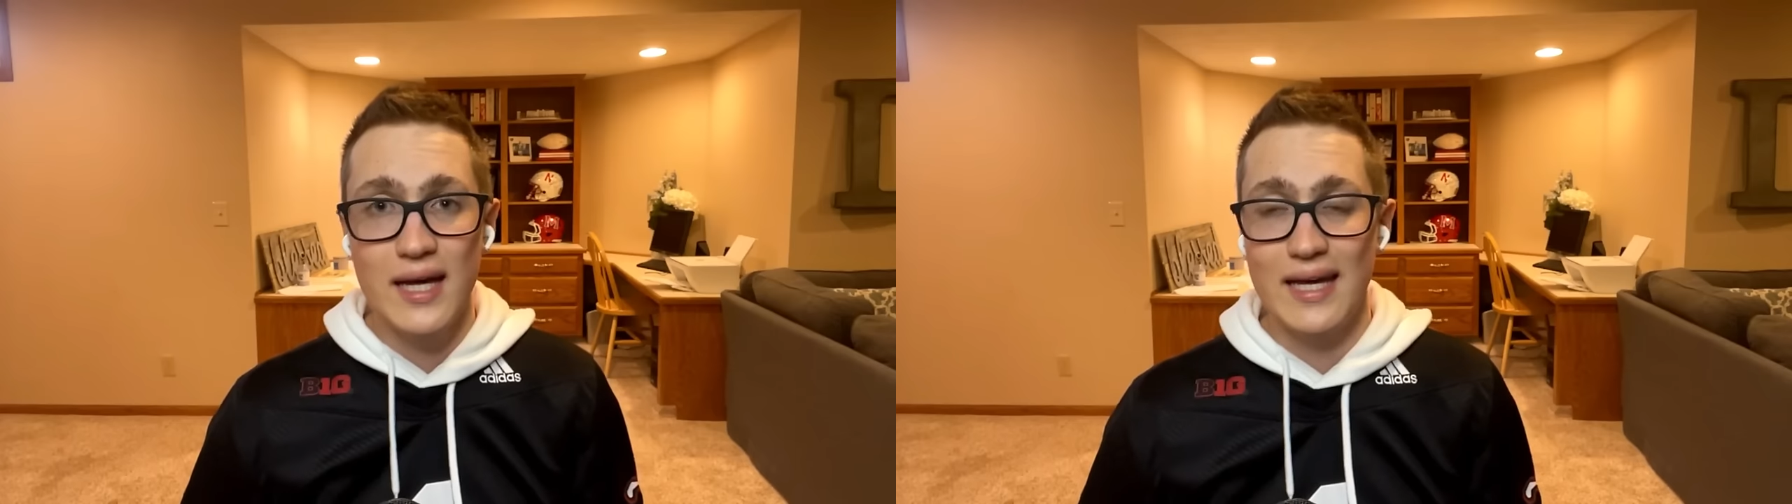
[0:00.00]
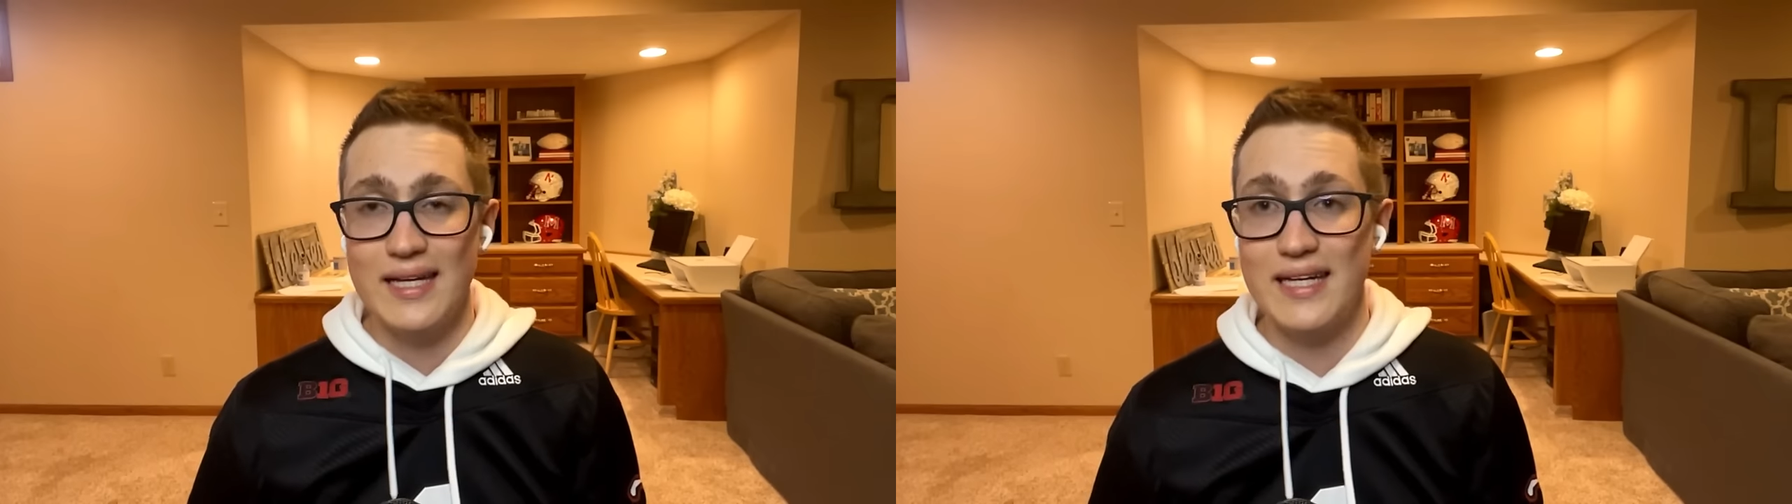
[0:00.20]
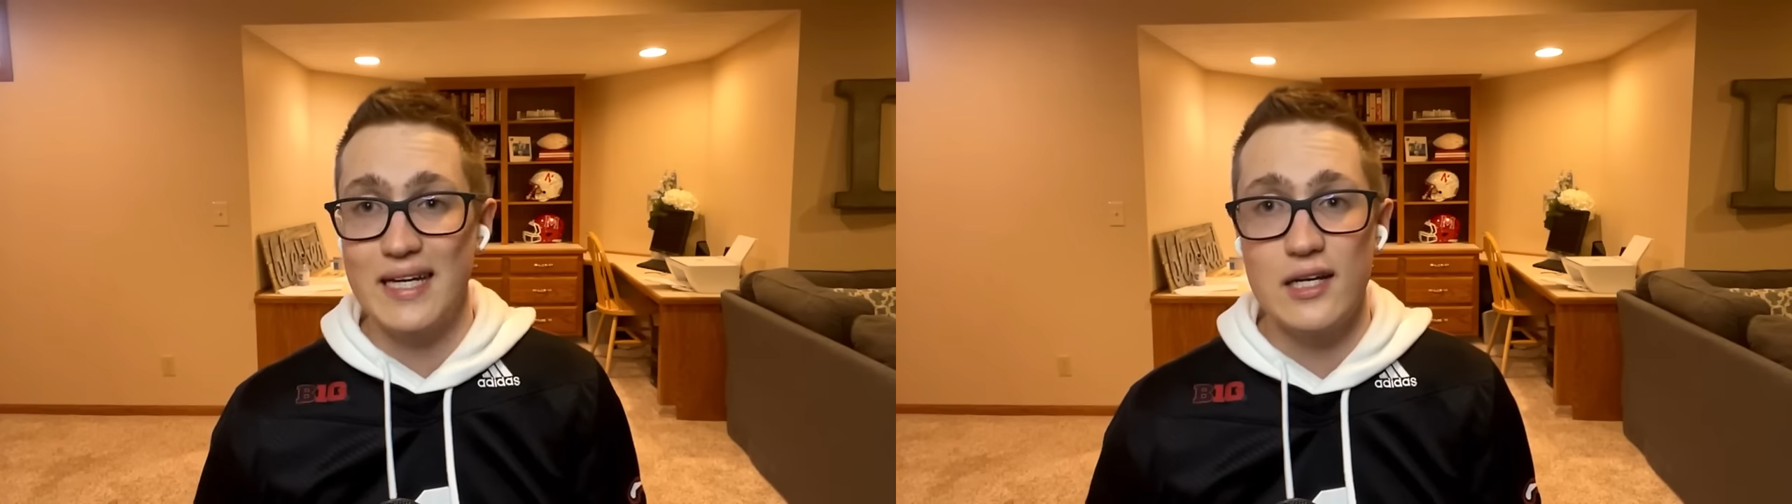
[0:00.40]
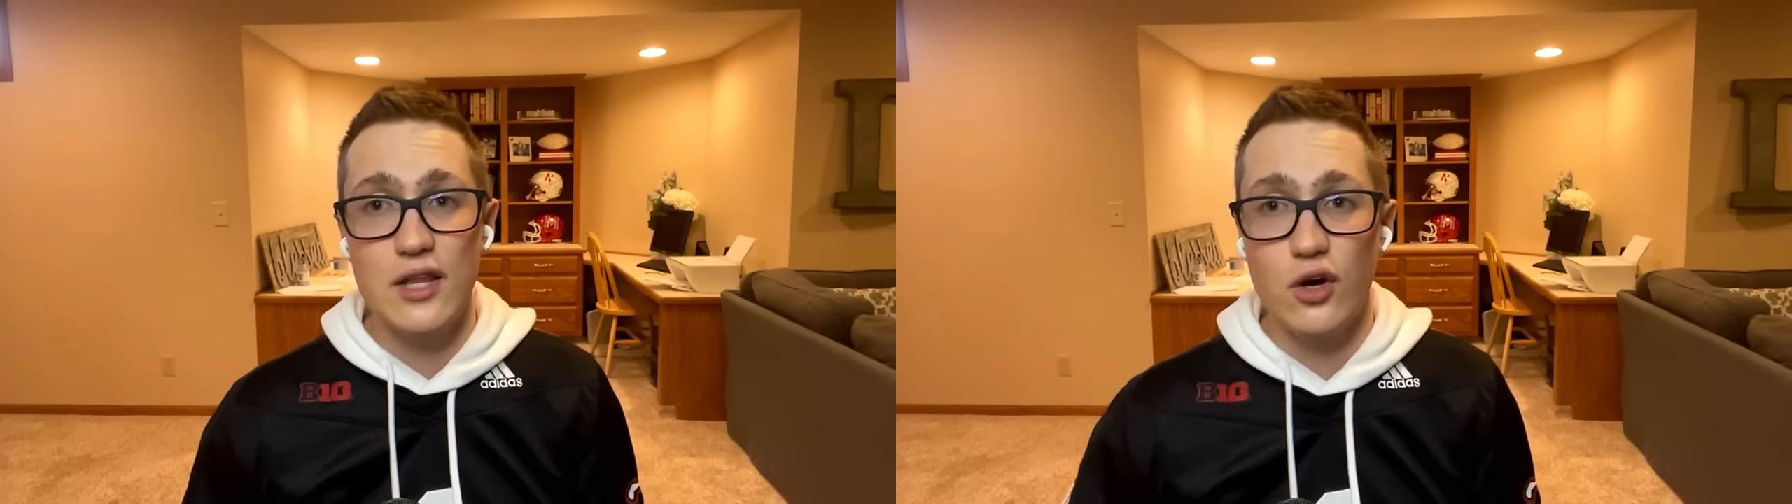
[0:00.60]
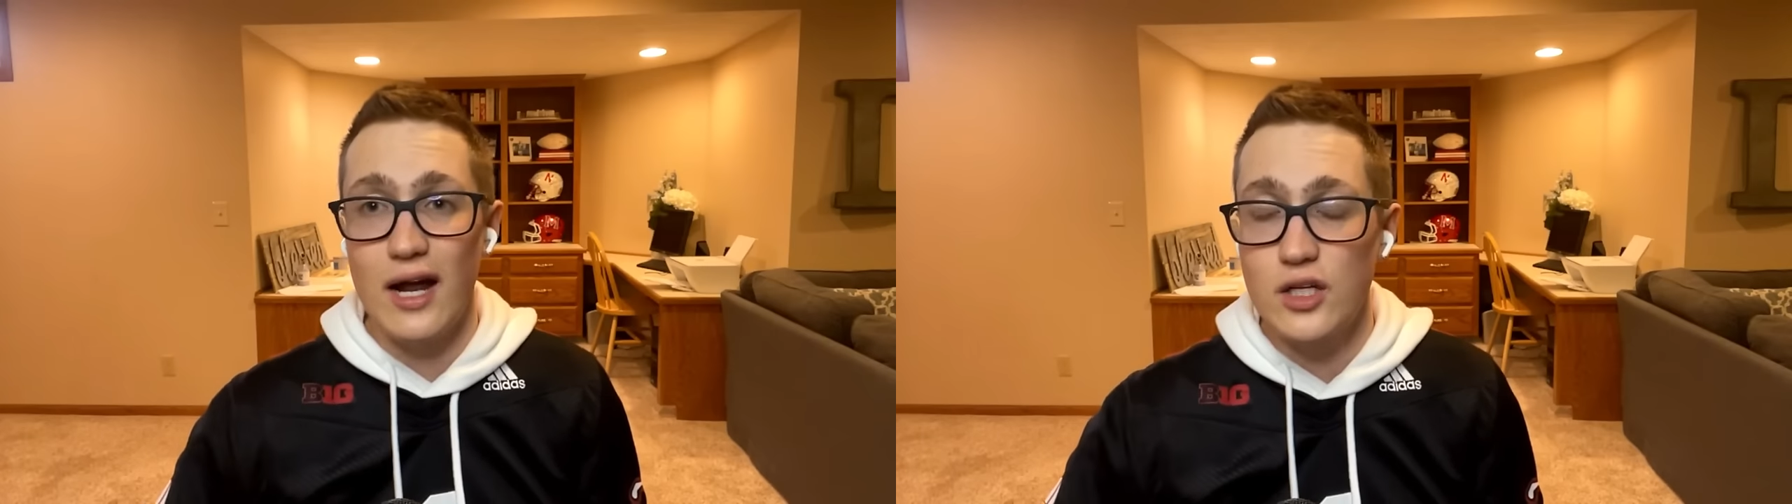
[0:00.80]
and get
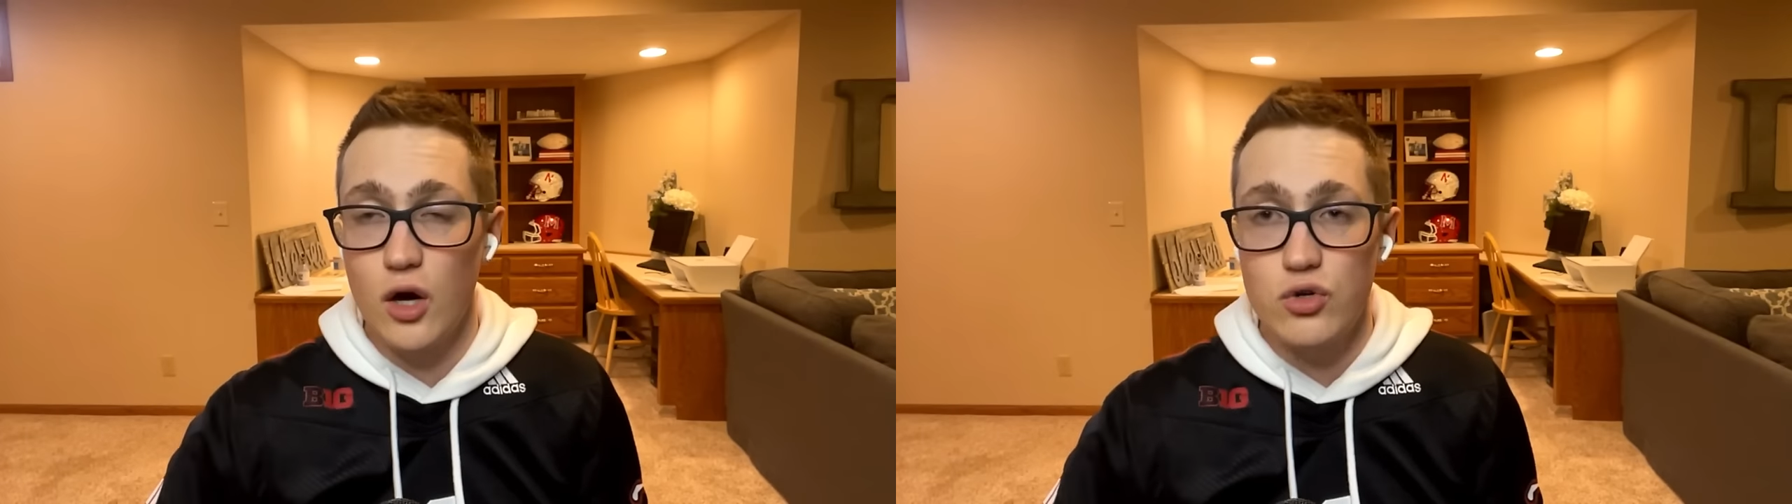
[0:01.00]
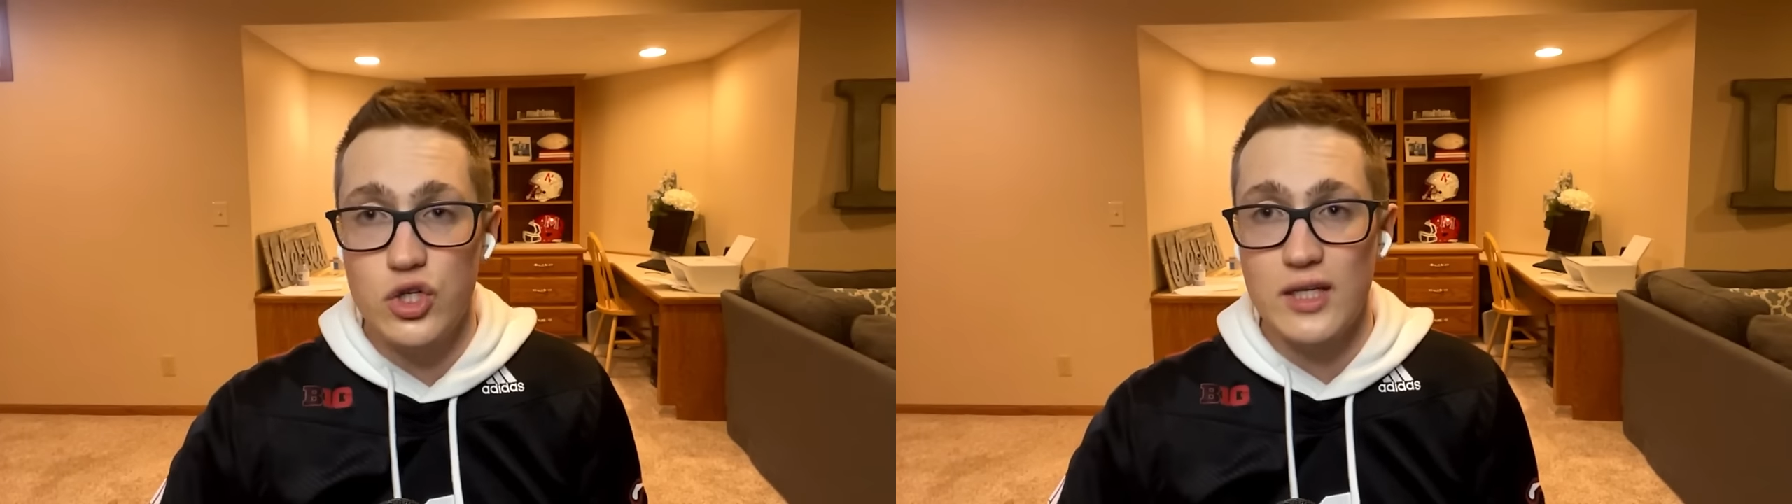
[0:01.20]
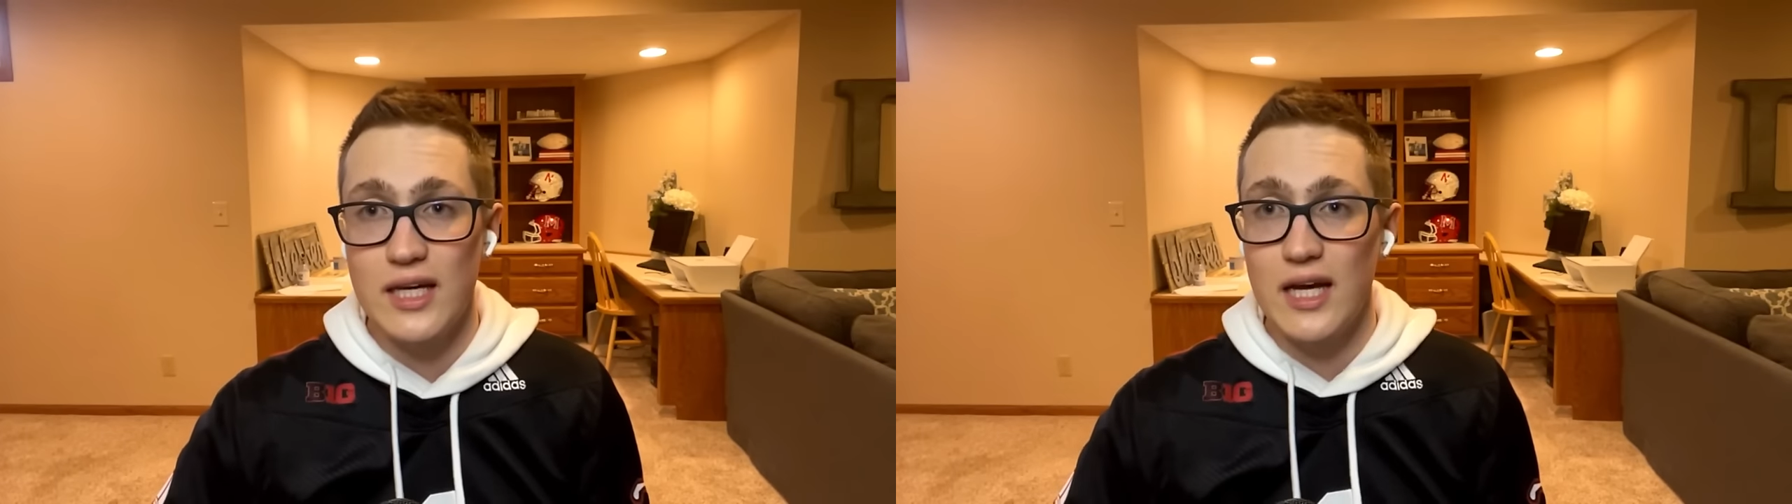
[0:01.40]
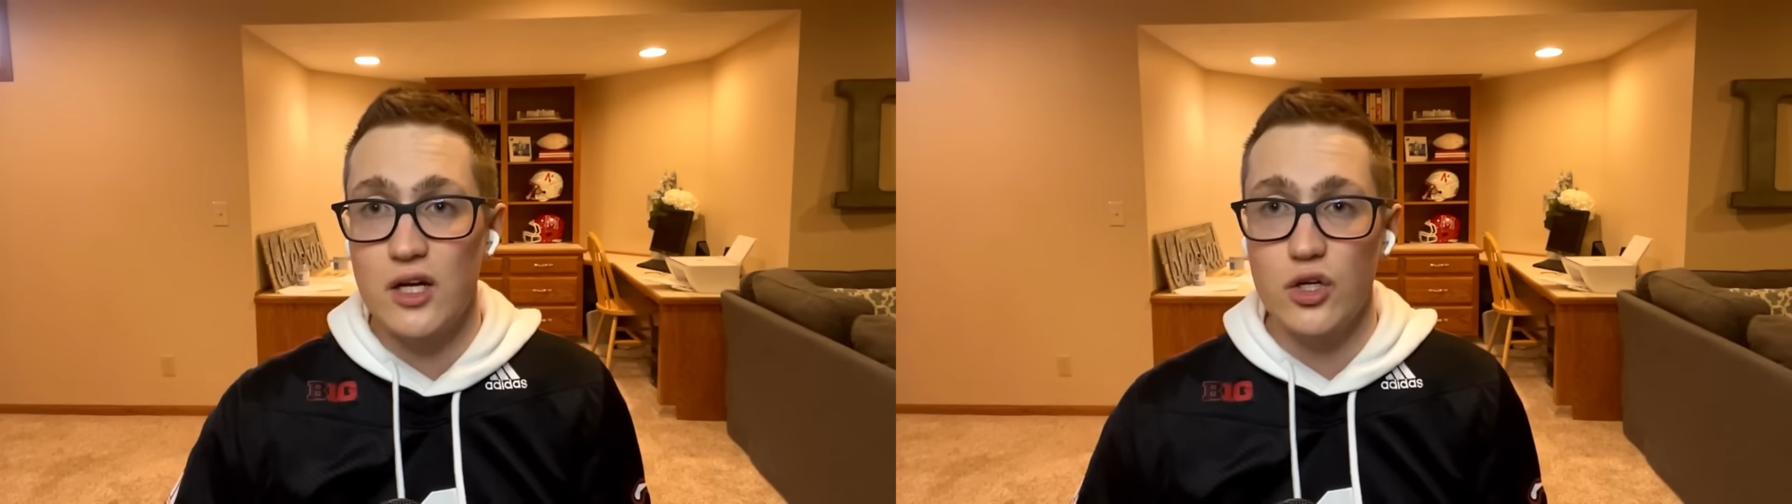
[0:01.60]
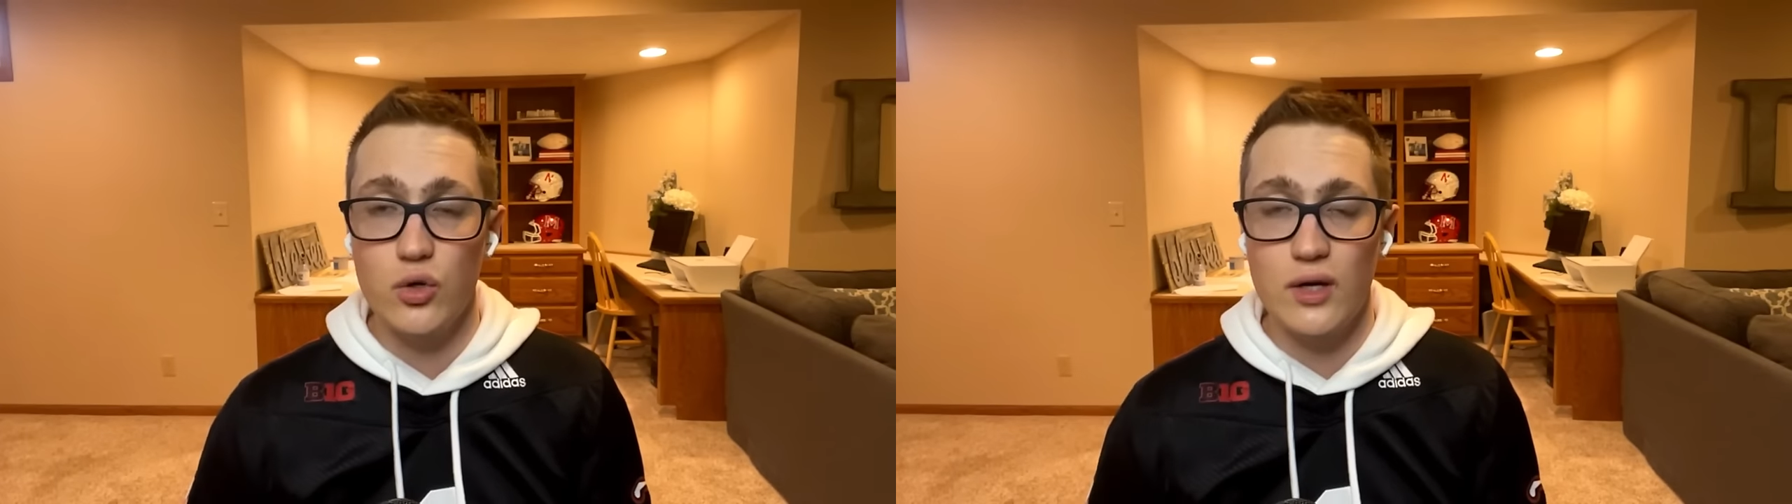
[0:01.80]
another head coaching gig
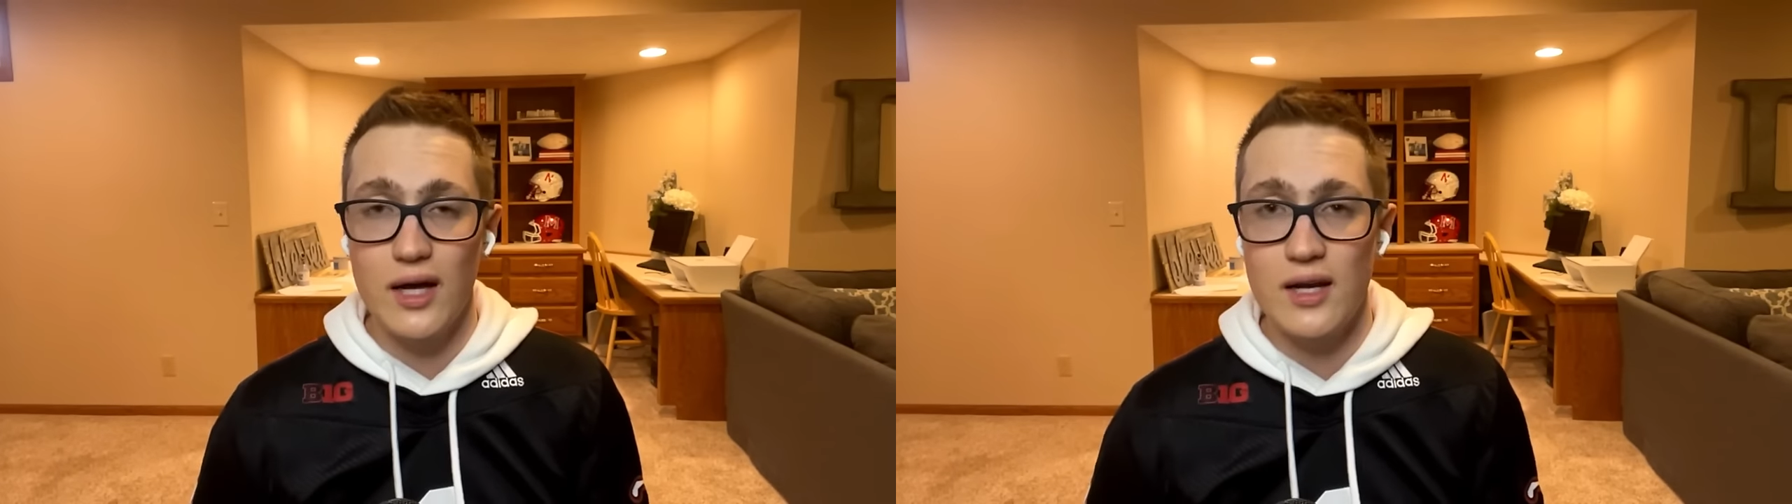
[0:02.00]
or you get